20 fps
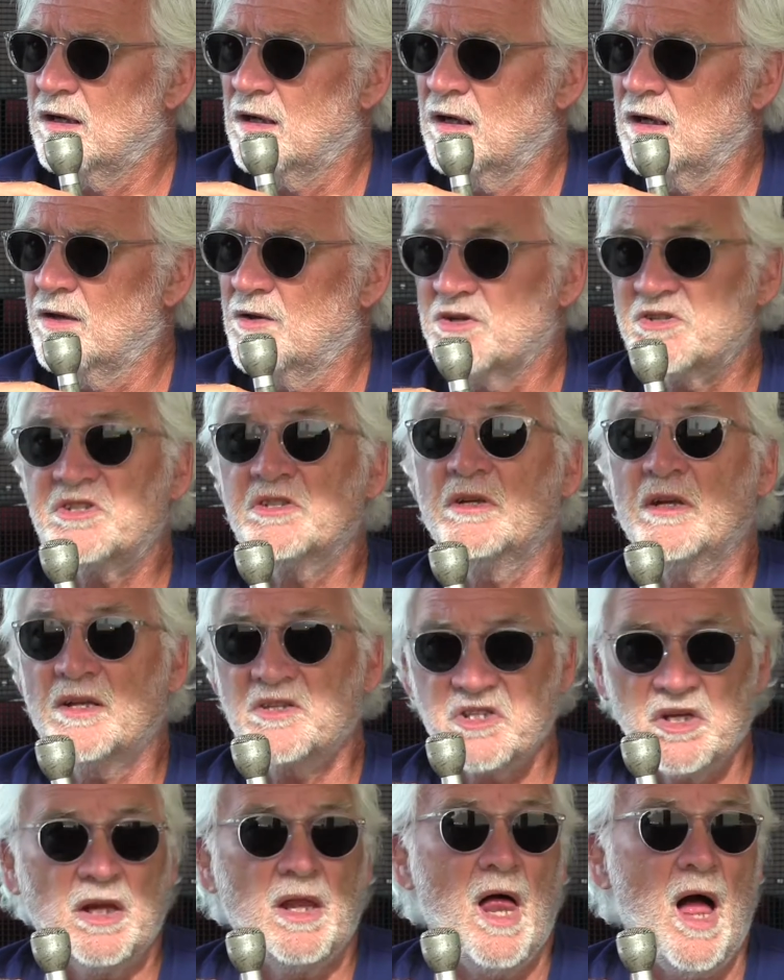Uh, this
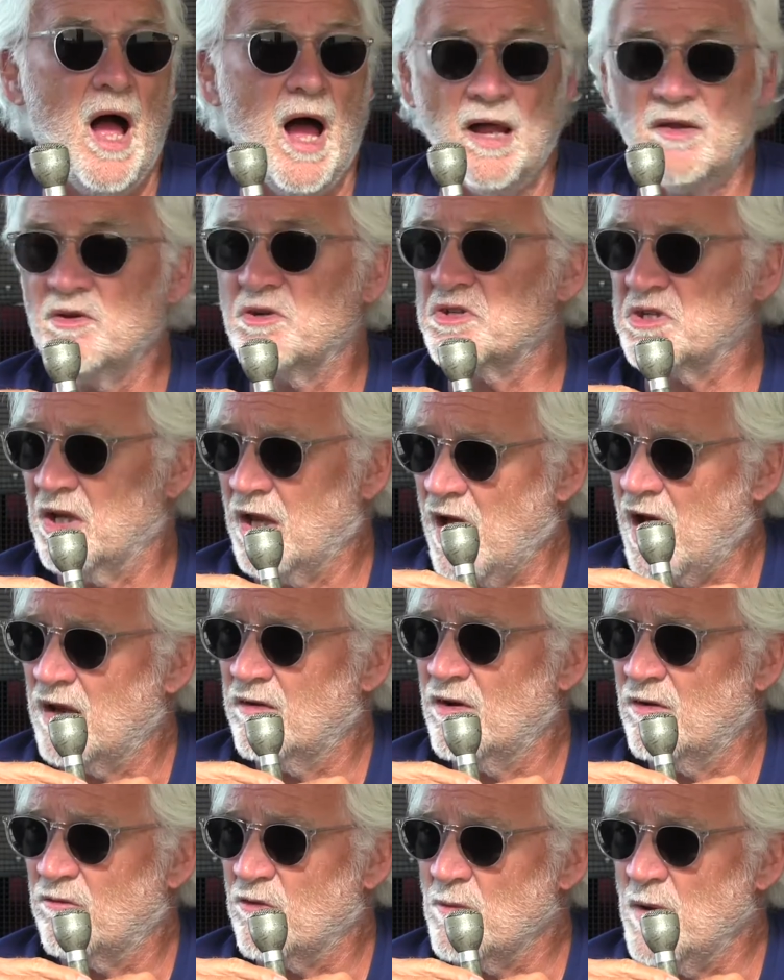it's a lot. There's a mm-hmm. lot
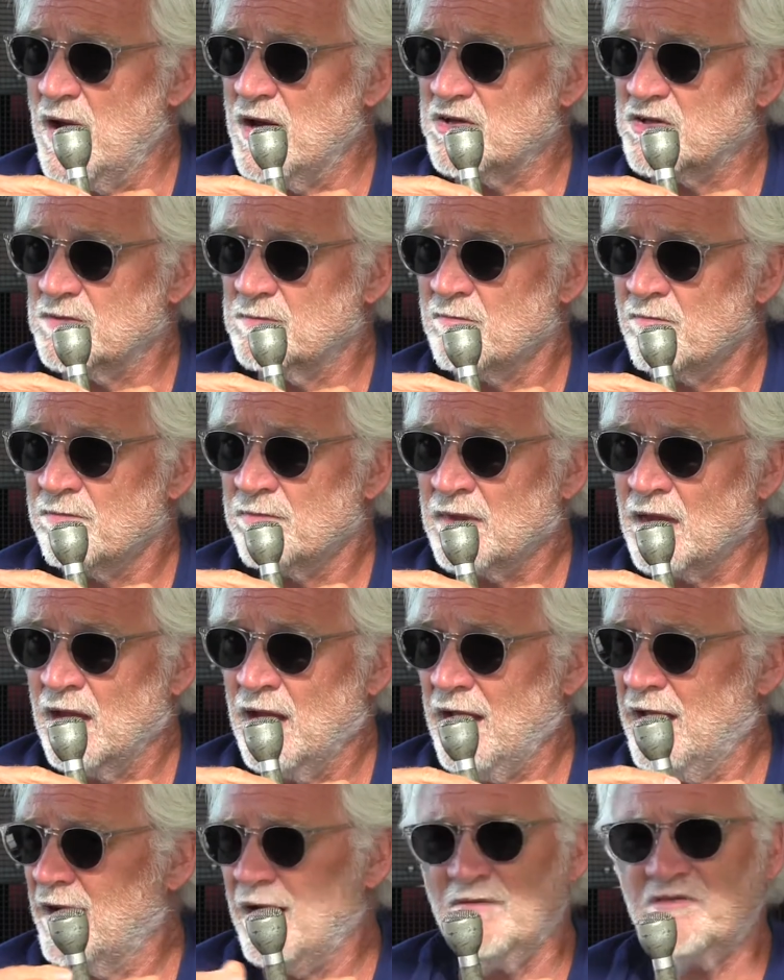of information
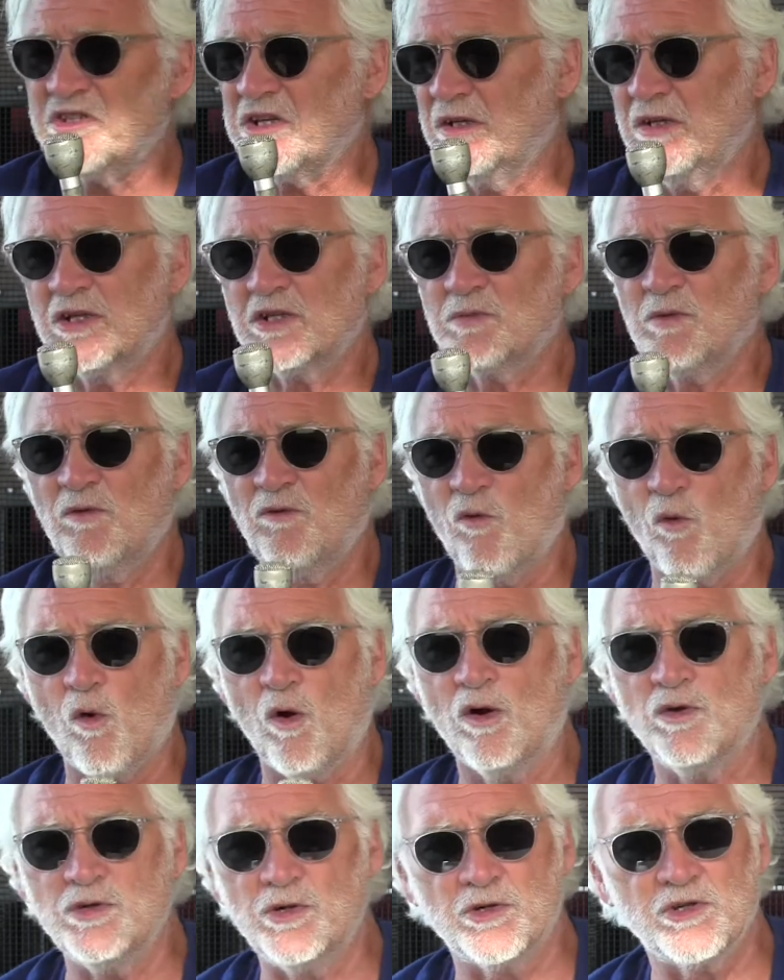and I've said this
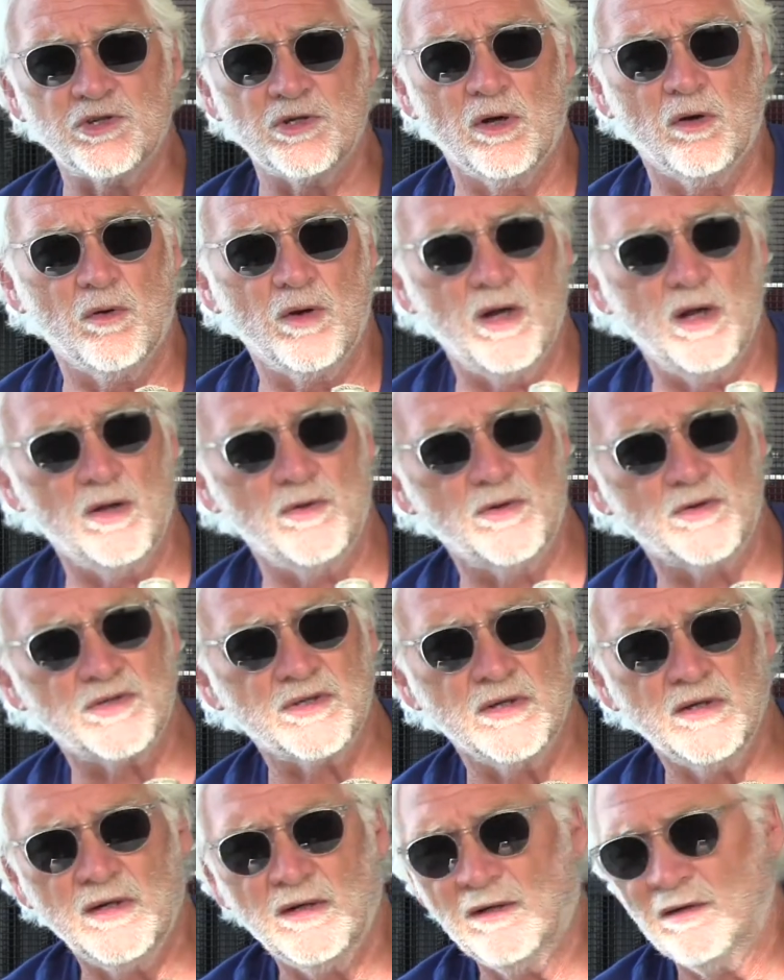before on your show and
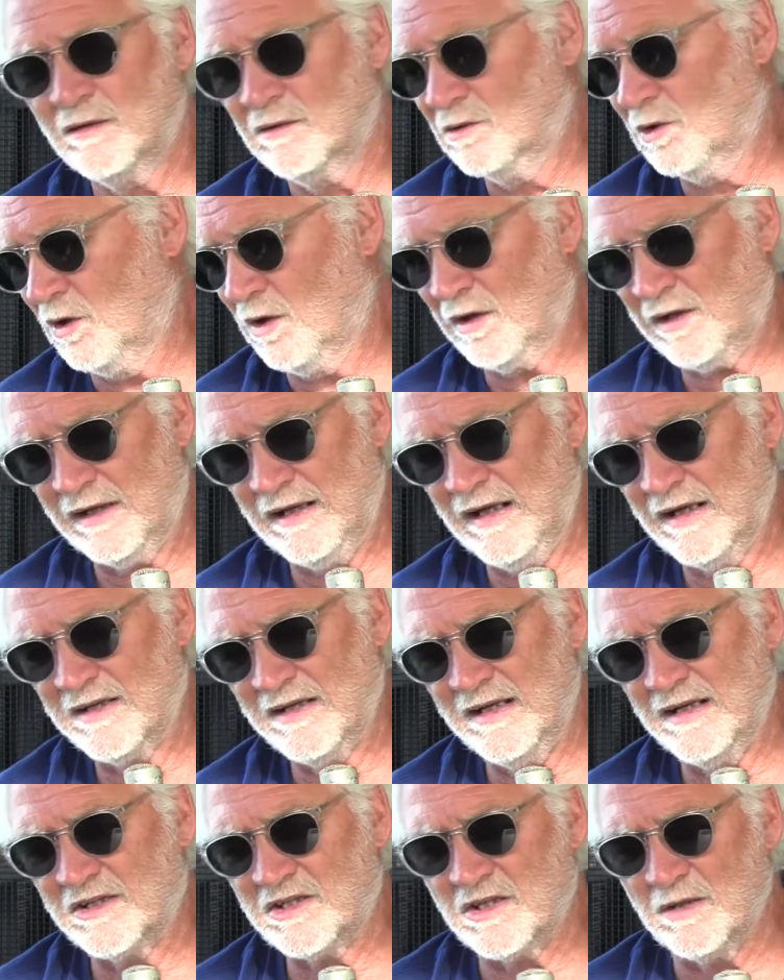others, look,
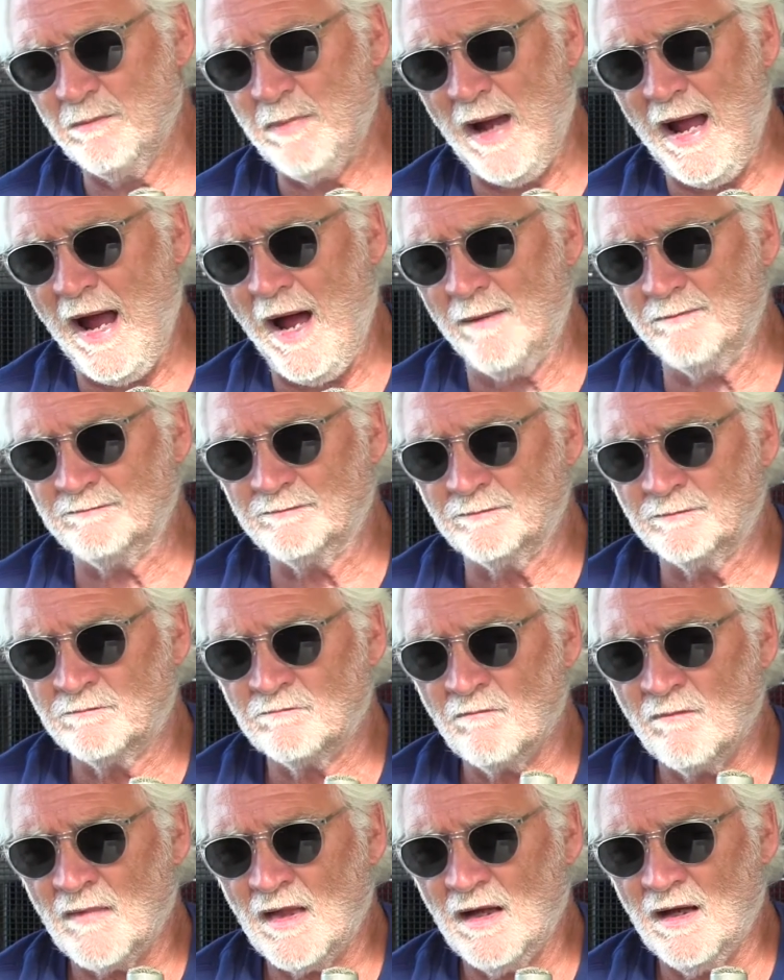it, it's about
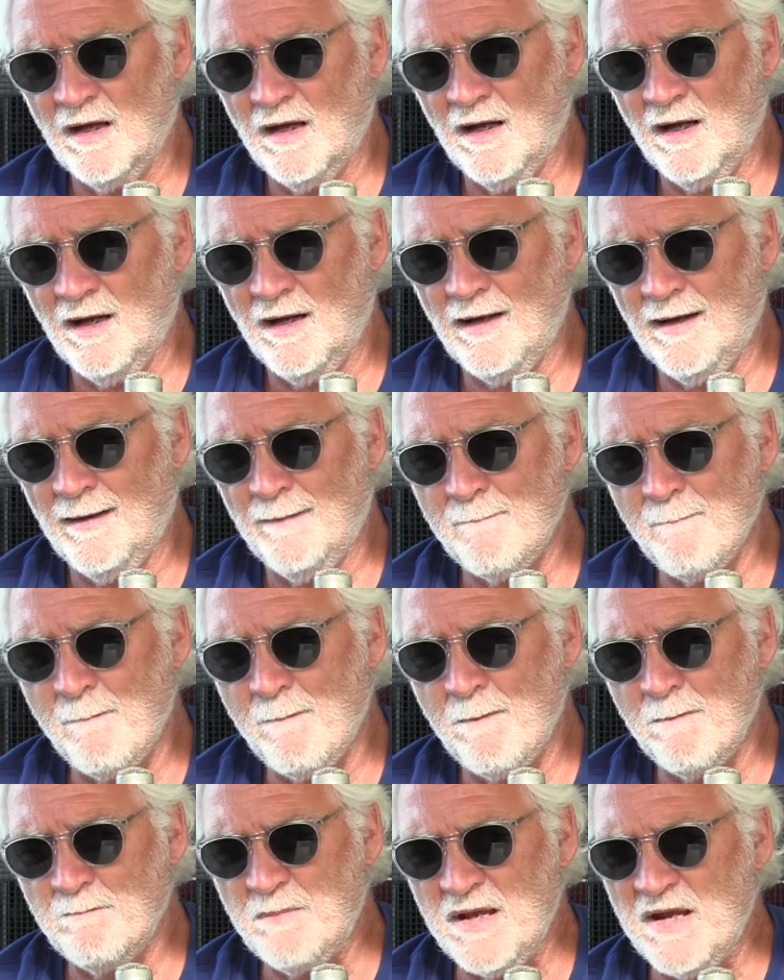
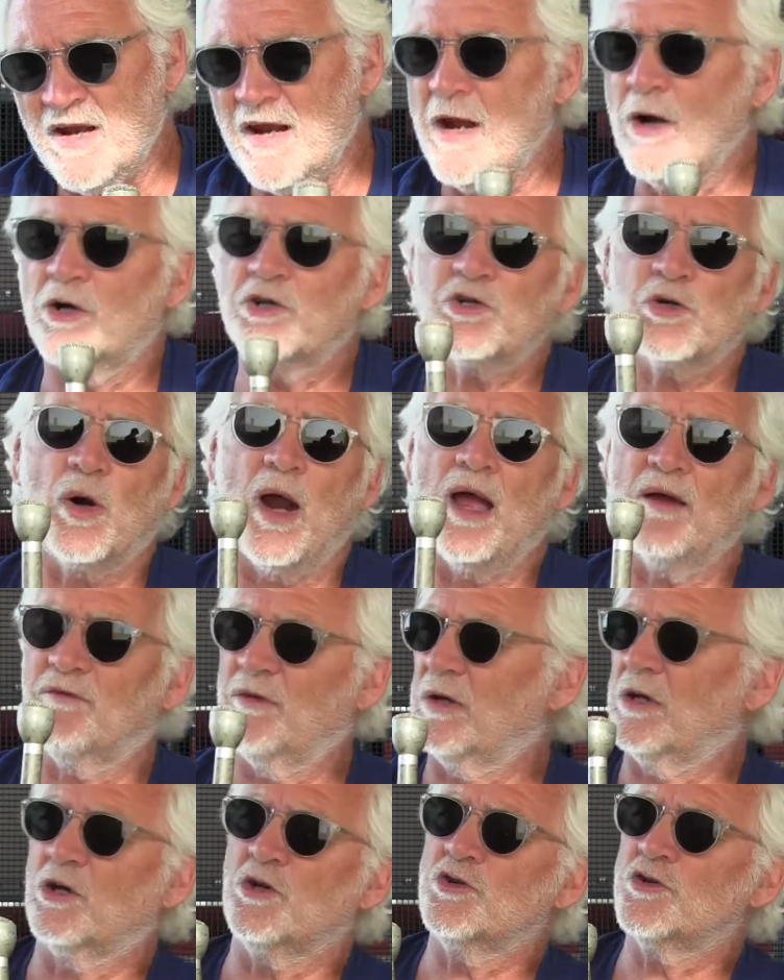um, being an air
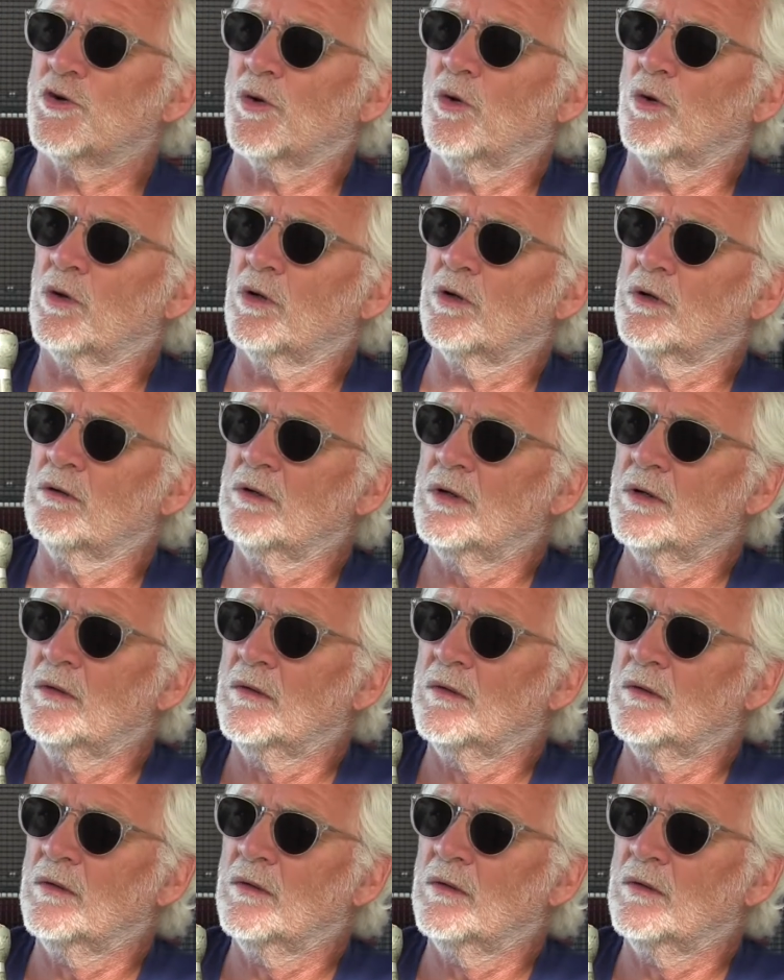traffic controller.